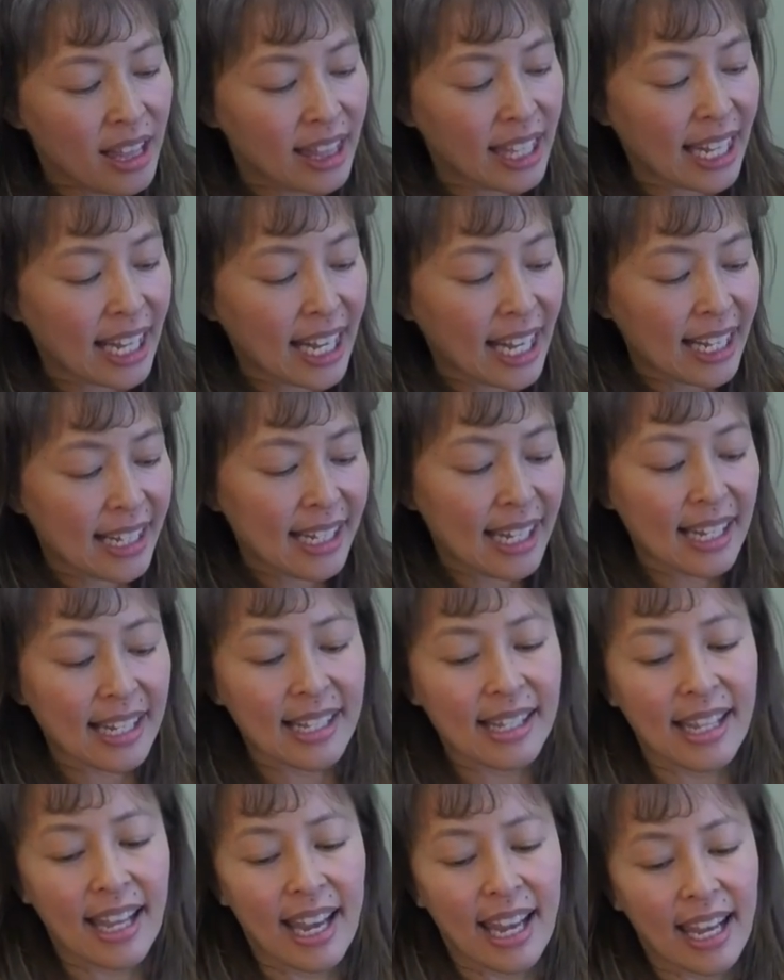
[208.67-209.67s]
The
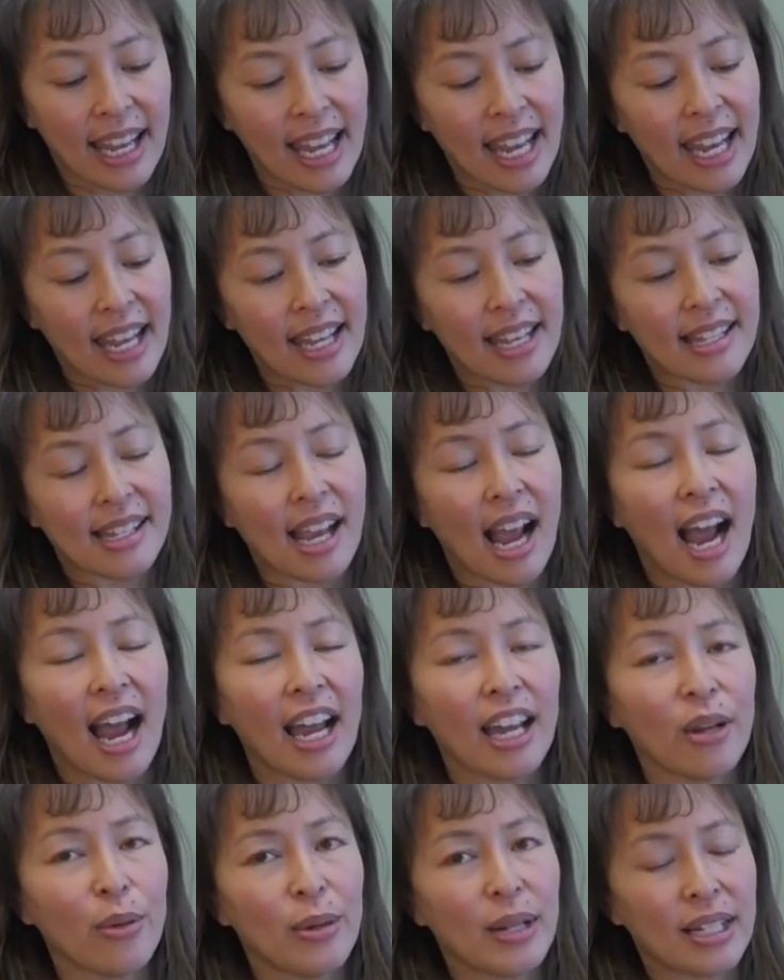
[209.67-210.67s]
easiest thing is
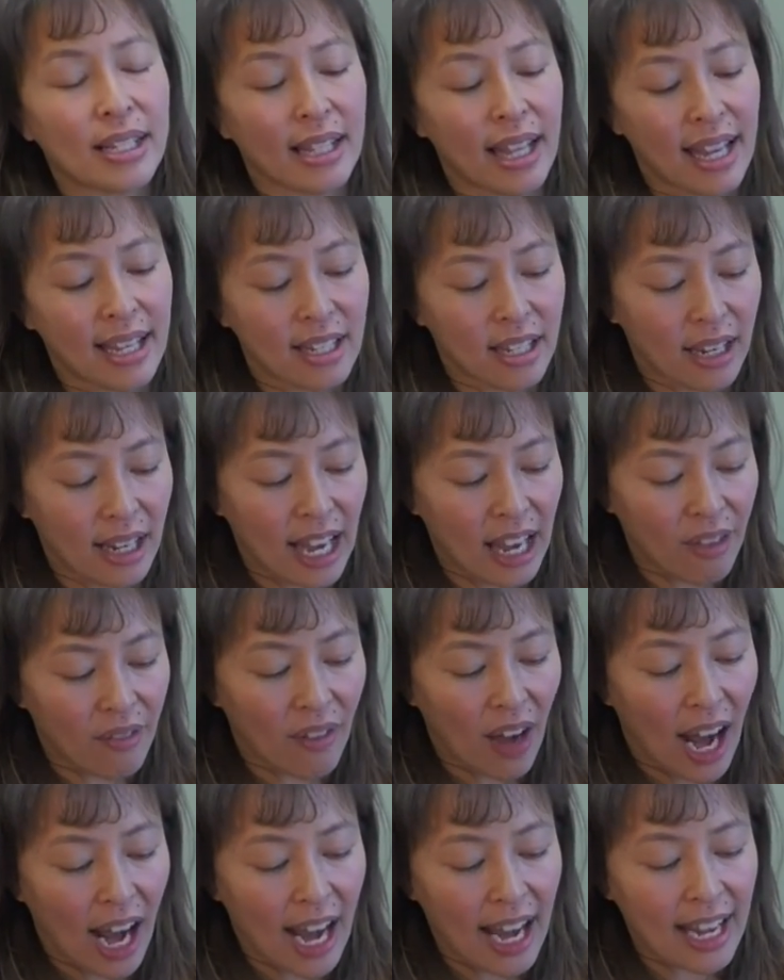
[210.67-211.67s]
I always like to
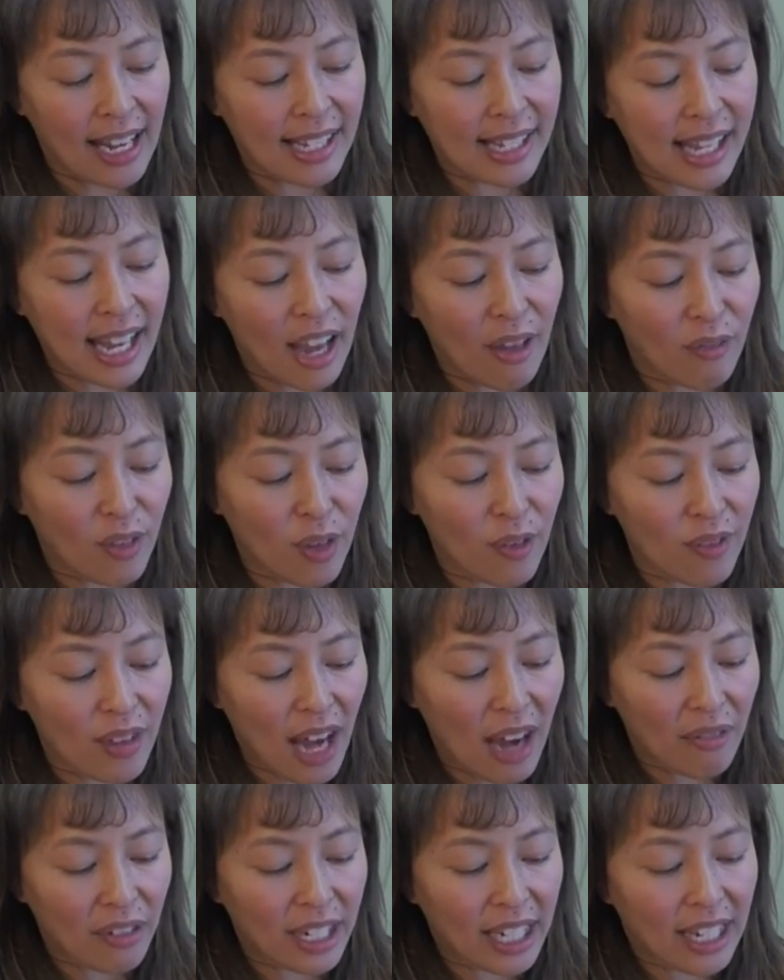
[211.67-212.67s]
advise, if you've
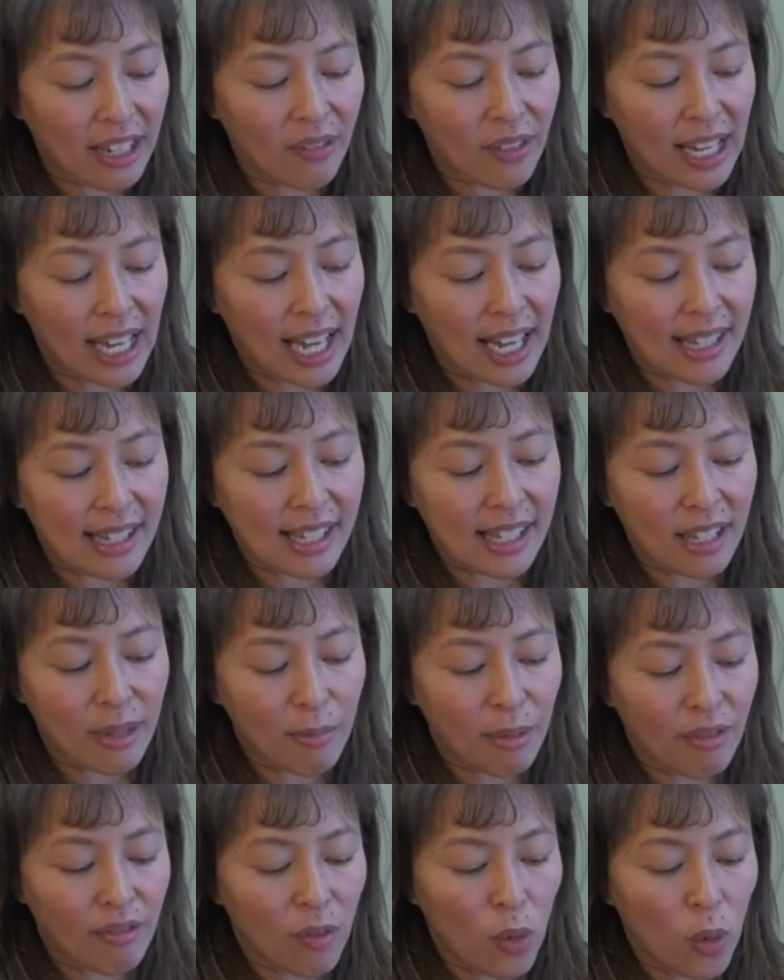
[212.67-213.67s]
never given
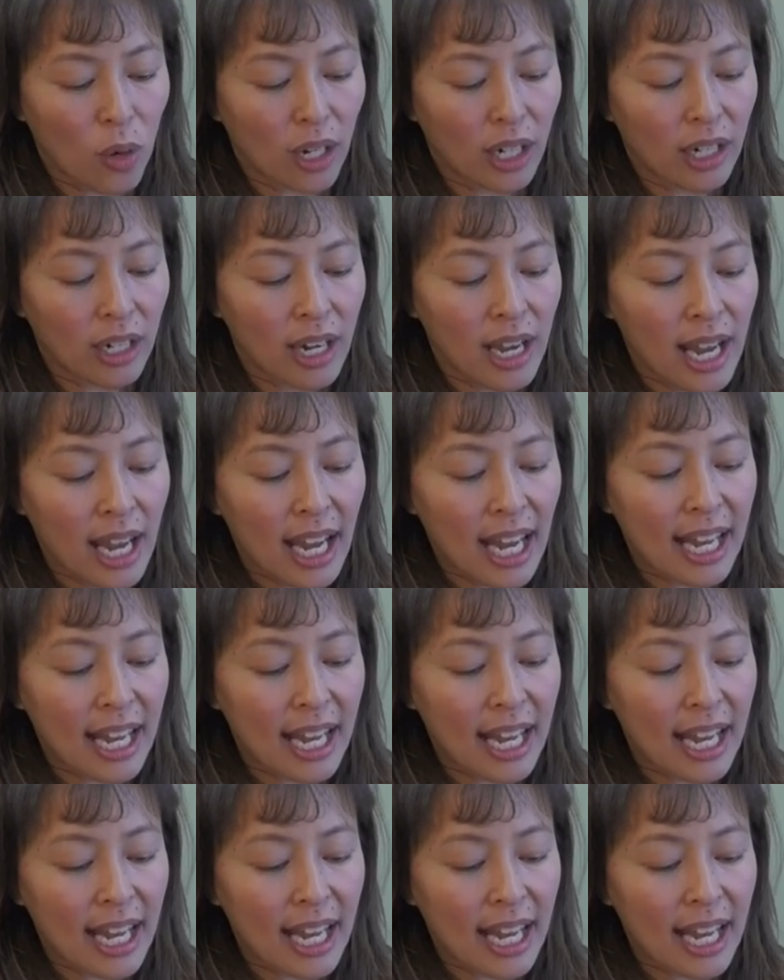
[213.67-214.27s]
insulin before,